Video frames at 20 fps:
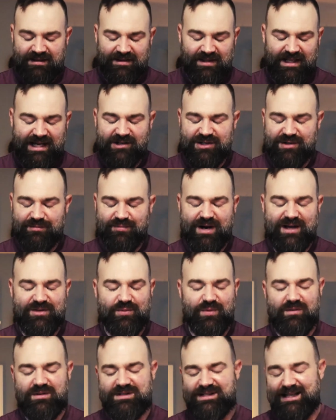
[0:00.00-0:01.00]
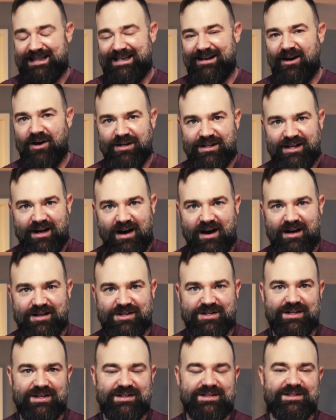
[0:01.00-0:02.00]
Language of Breath, we would say the
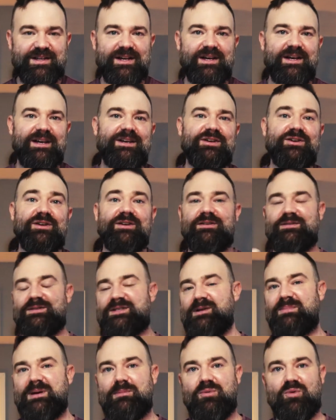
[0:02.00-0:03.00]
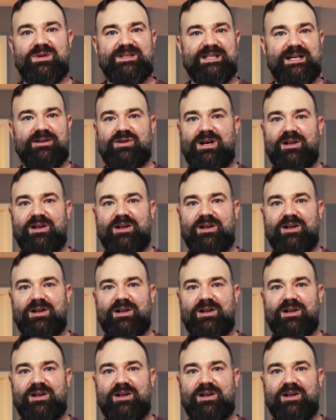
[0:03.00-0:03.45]
unconscious. Some people would say you're